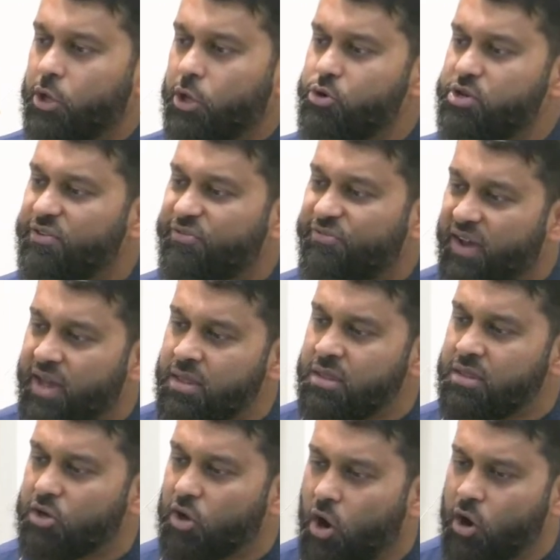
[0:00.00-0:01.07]
You
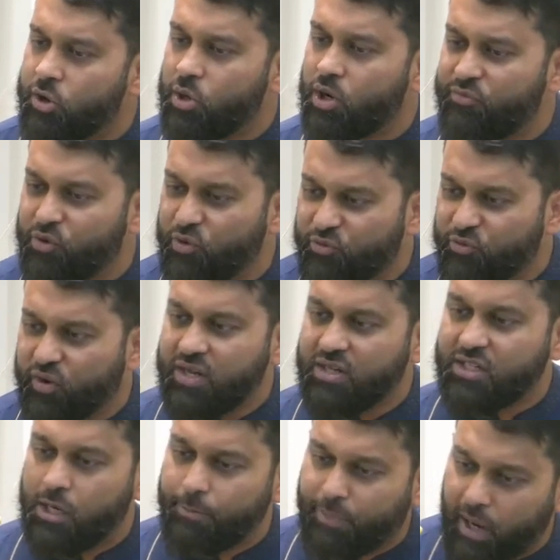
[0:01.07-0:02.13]
defend the honor of your
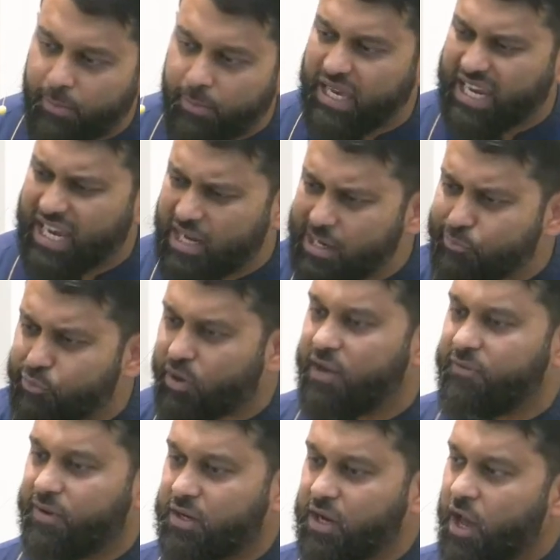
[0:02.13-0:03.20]
friend in public and in
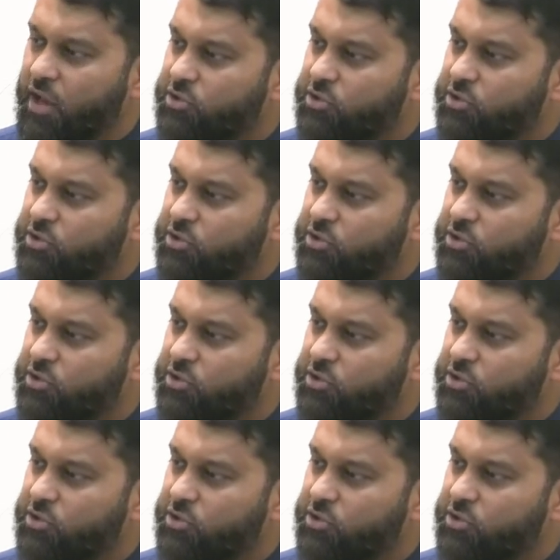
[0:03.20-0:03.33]
private.